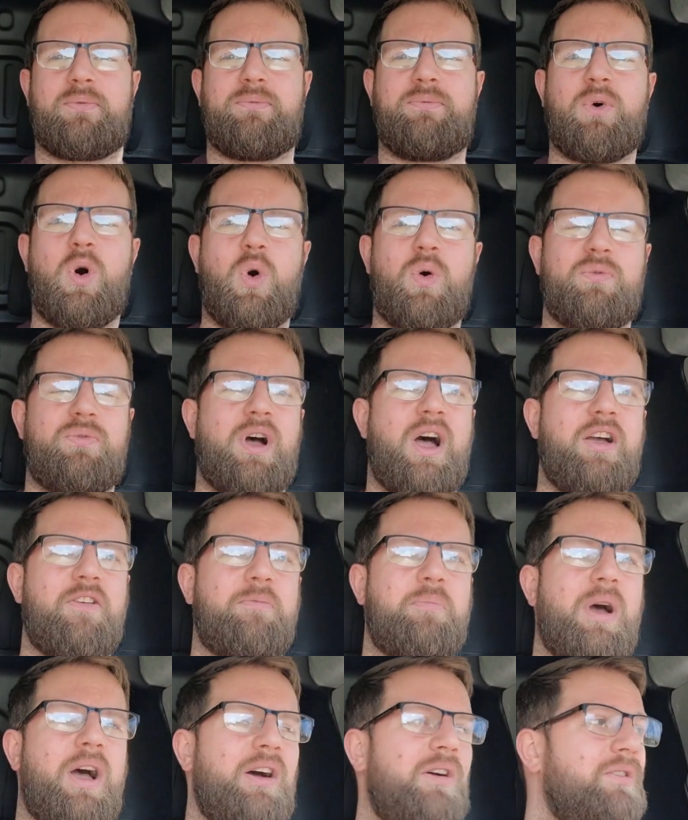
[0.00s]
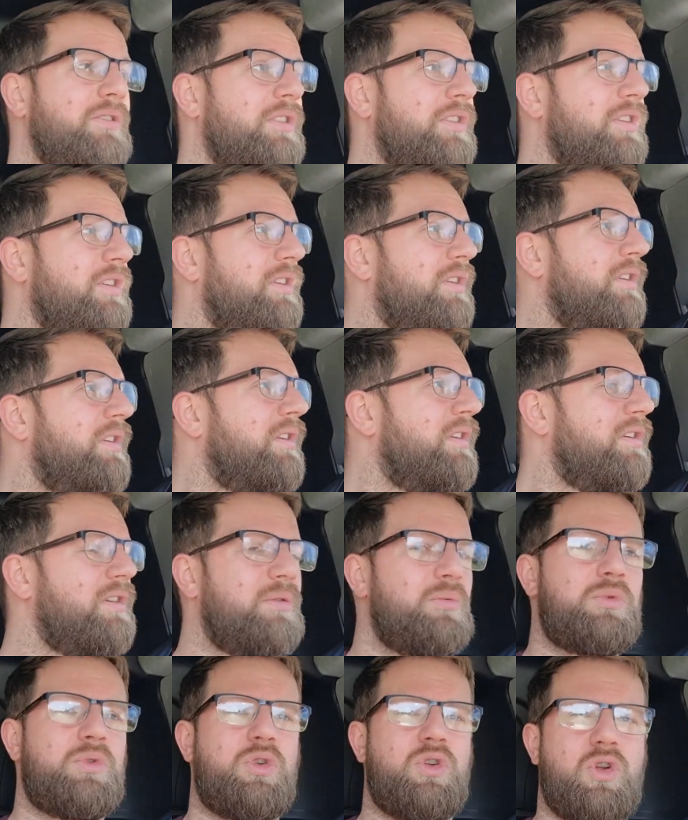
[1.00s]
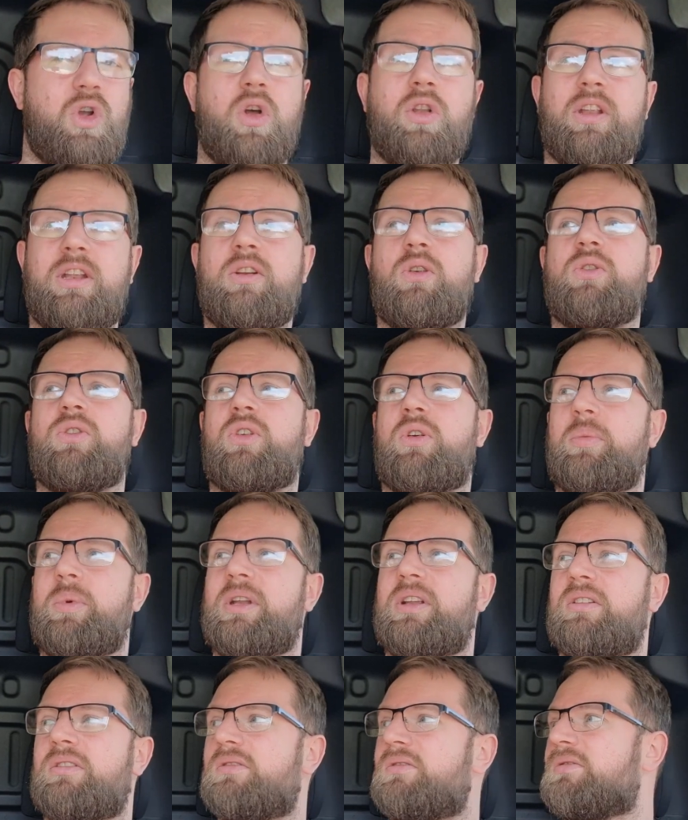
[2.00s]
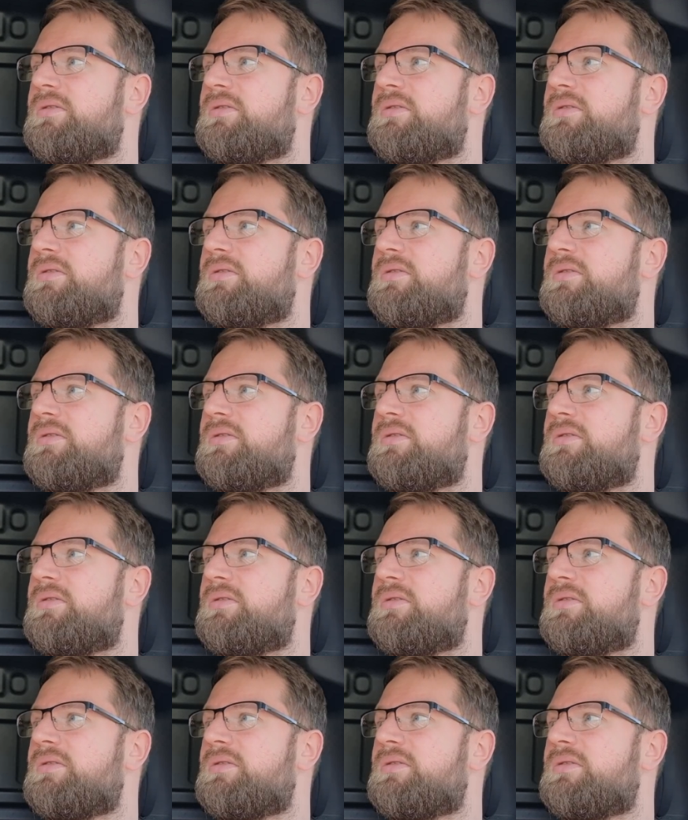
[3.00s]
£4 or £5. Gone in under a minute.